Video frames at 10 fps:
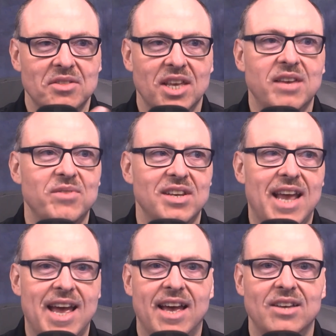Think of
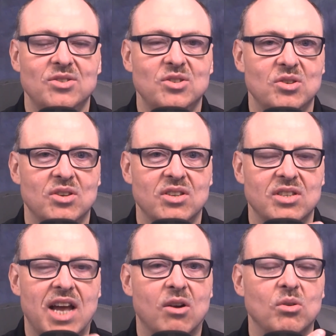it as
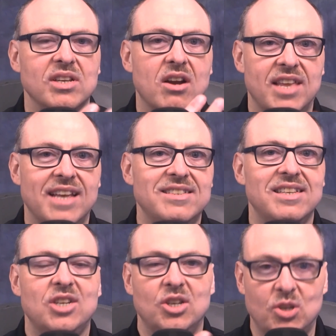not only are they
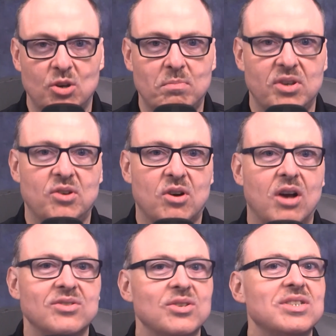teaching you, but you're
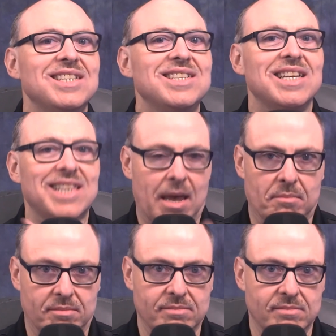also teaching
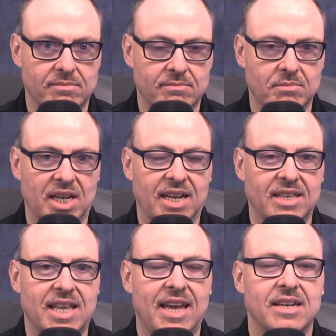them,
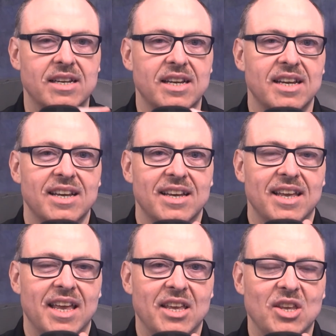meaning that
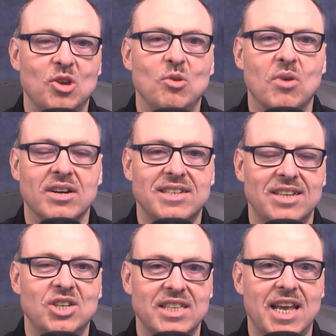you are
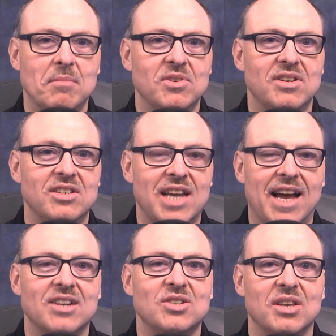teaching them to
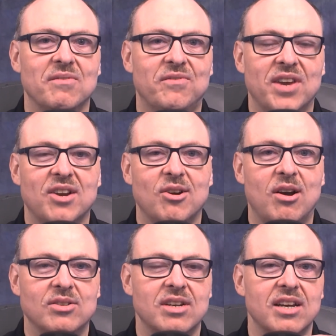actually figure
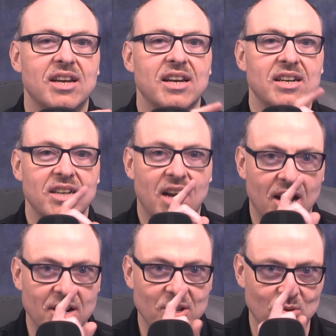out,
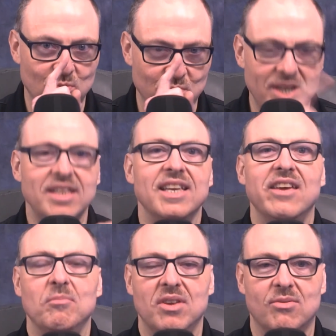are you really
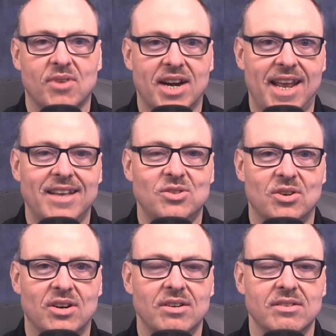giving me the right
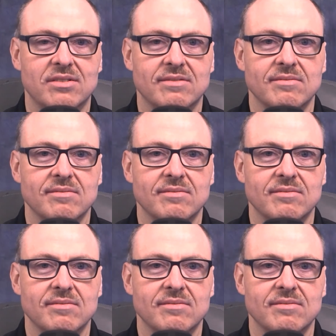answer?